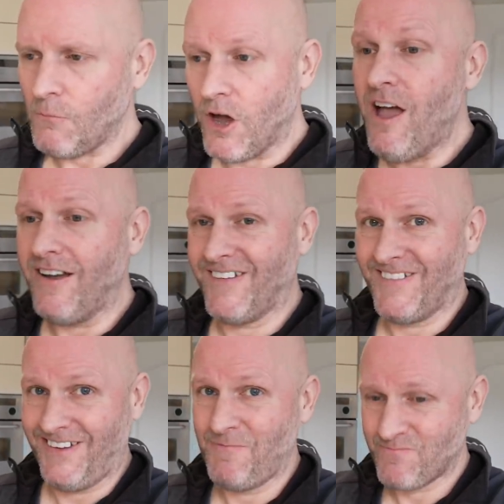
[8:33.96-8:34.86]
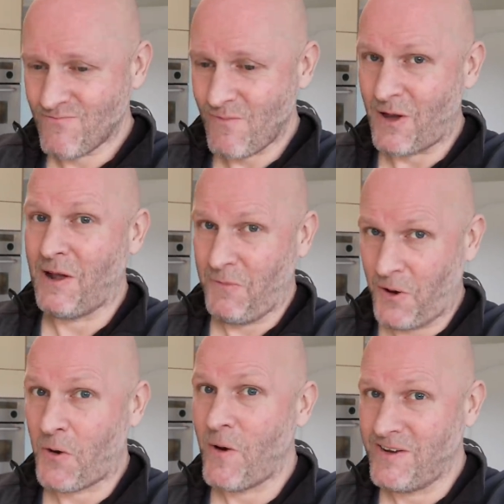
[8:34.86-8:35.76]
No, I'm
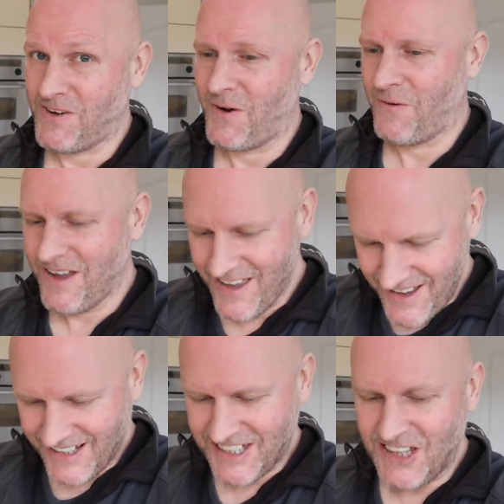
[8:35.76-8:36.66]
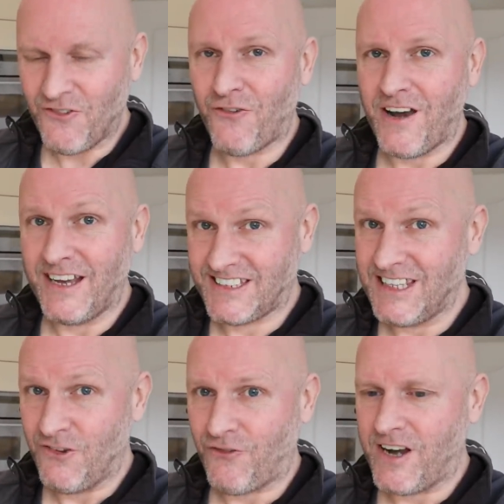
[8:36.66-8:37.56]
not going to. It's in
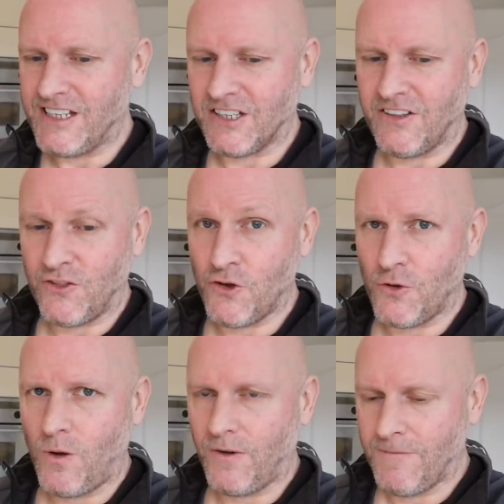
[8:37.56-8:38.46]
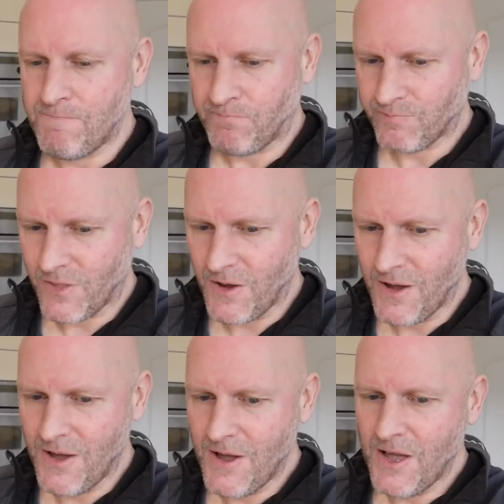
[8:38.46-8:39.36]
the freezer, the other one.
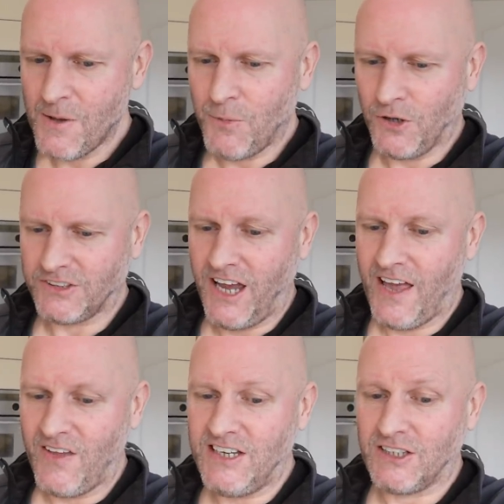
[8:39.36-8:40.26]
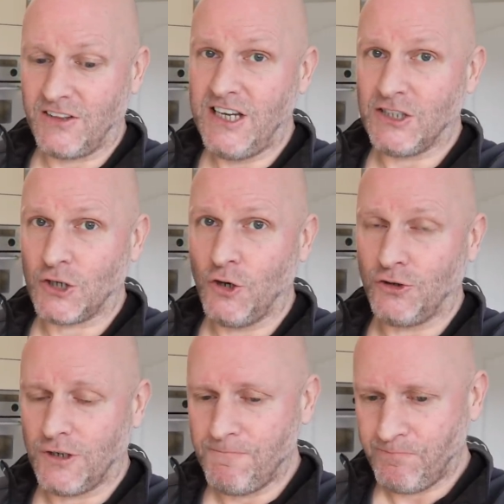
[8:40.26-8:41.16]
But yeah, these are
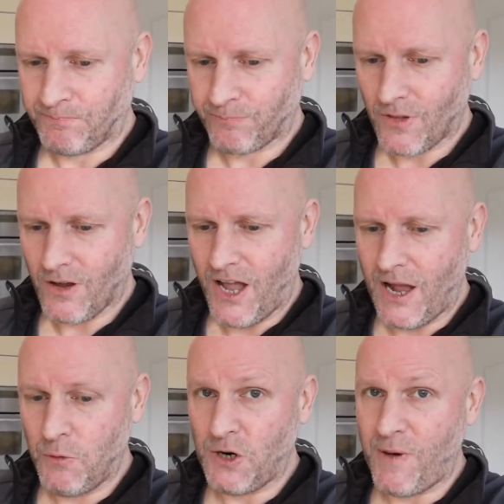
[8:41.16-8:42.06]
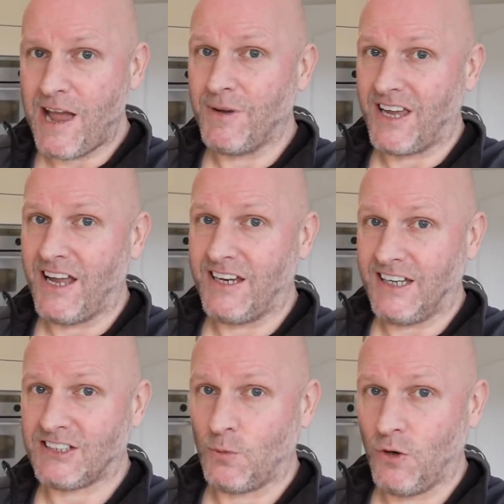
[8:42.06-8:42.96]
good. Would I buy them again?
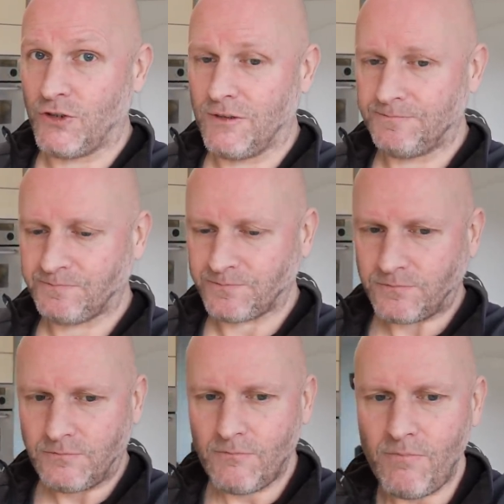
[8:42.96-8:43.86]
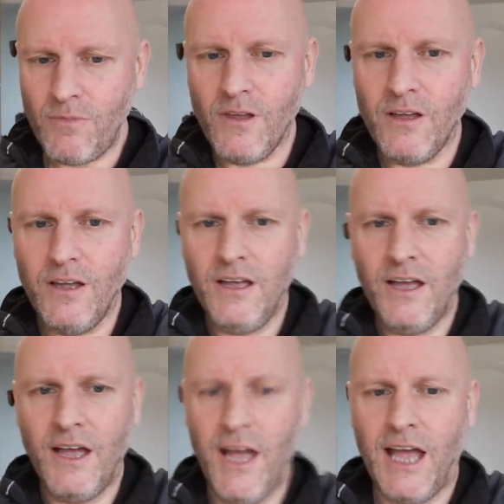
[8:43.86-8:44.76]
Yes, I would.
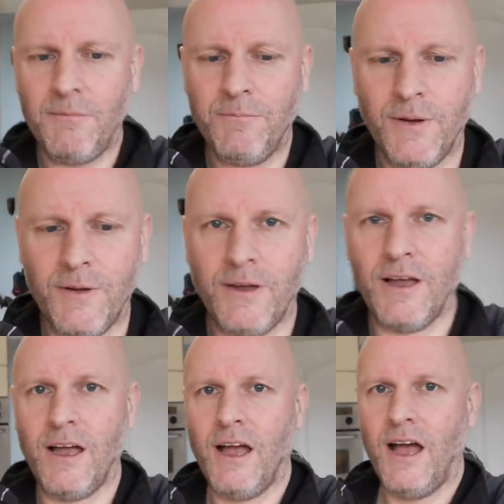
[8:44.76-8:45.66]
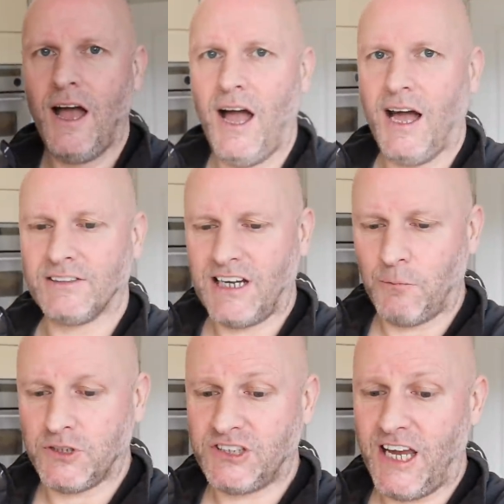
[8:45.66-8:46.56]
And I
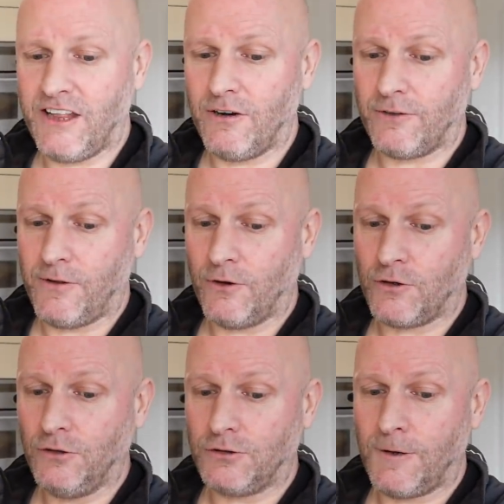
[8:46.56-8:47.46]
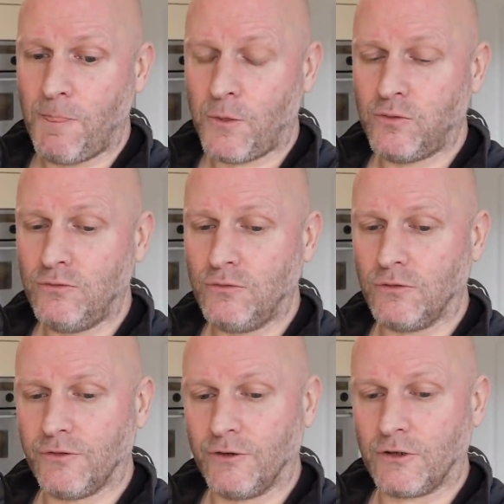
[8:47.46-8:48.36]
would say they're a good.
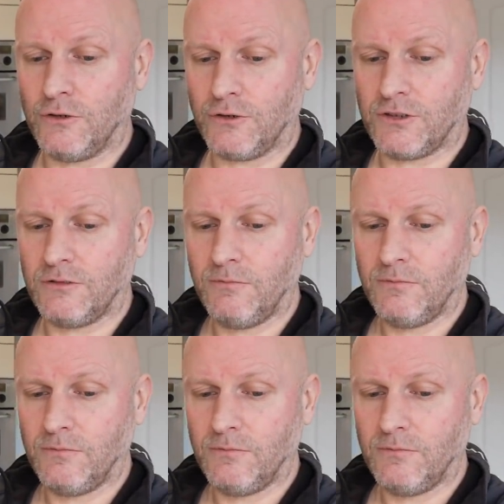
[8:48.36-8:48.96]
Cool, they're a good.